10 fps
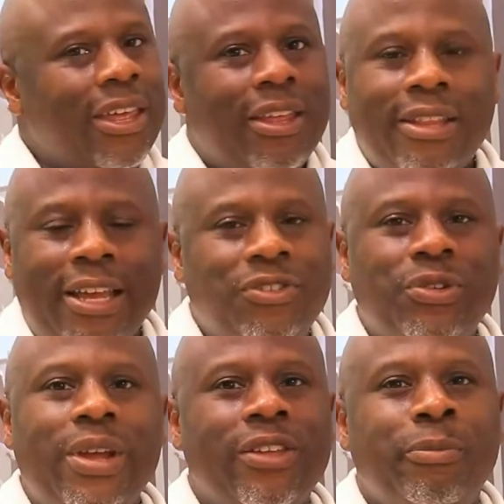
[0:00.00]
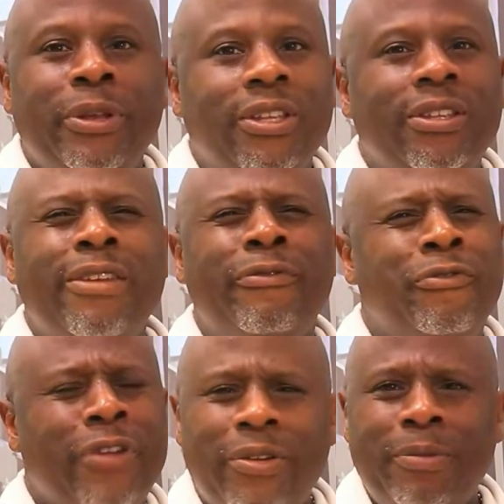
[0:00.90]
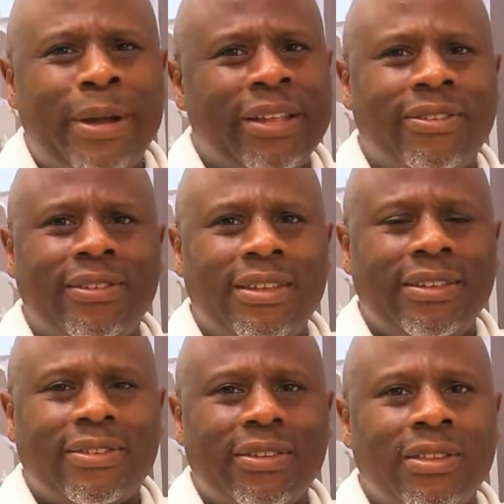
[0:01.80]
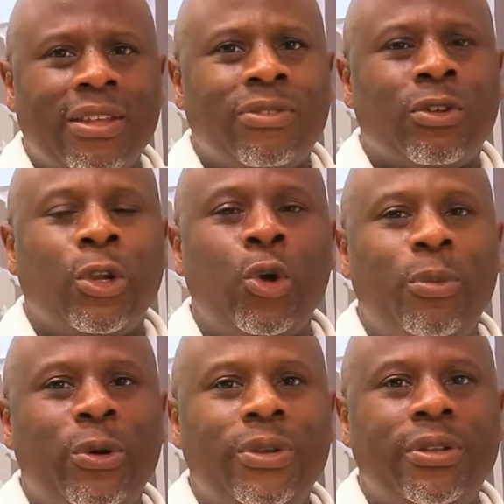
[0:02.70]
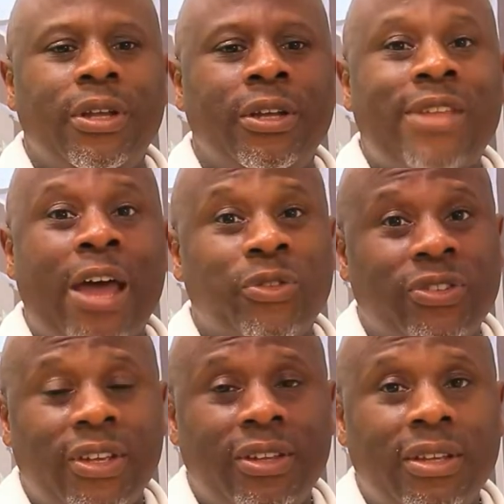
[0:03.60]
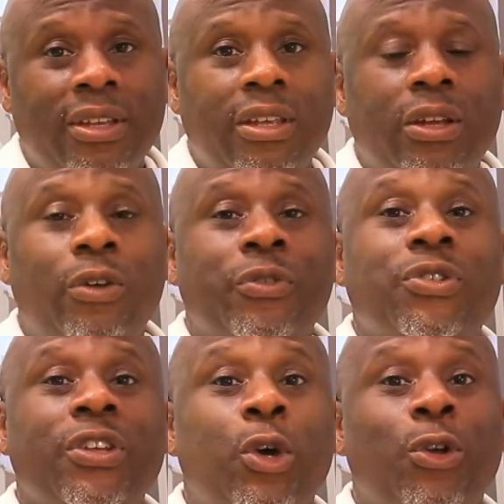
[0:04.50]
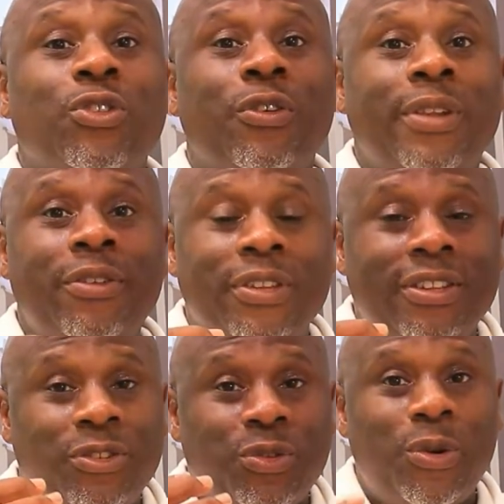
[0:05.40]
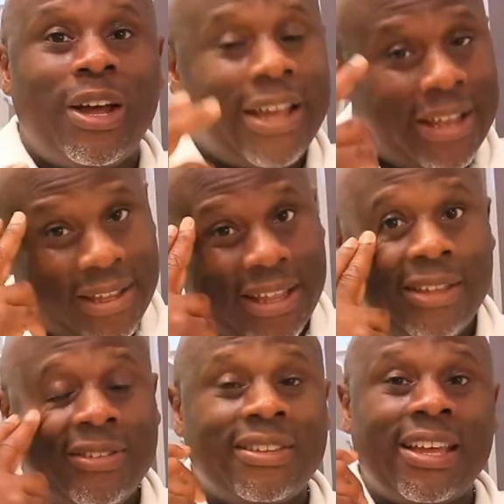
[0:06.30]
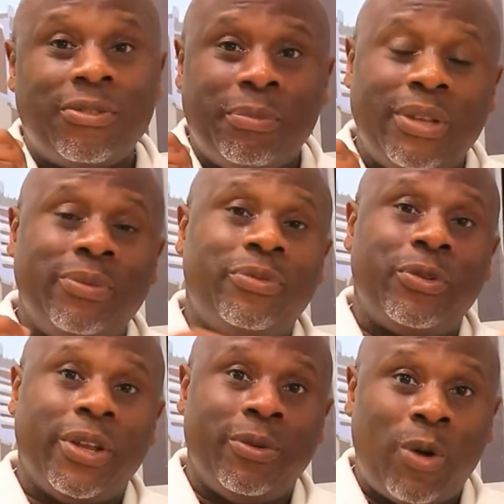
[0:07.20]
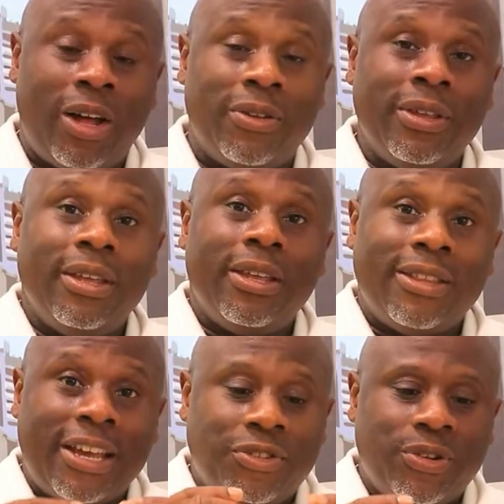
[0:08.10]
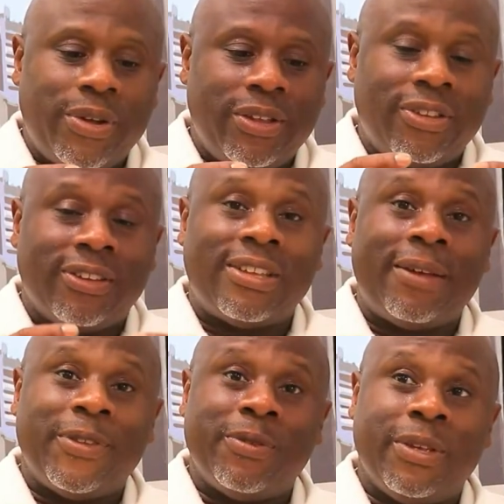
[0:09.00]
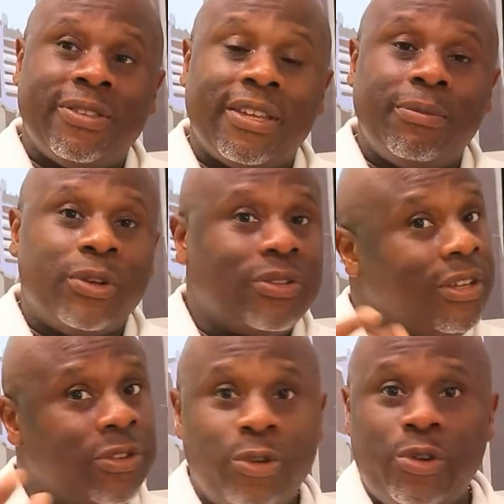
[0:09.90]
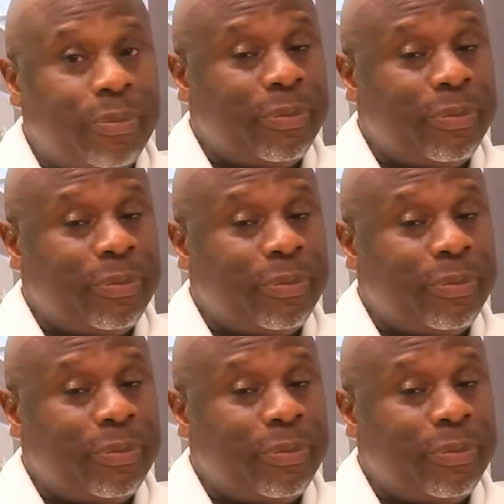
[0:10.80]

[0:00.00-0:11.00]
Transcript: Nigeria has been in a very bad state. There's global downturn. Obviously, cost of living is so high as it has been for a while. Nigeria is exacerbated, but in Europe,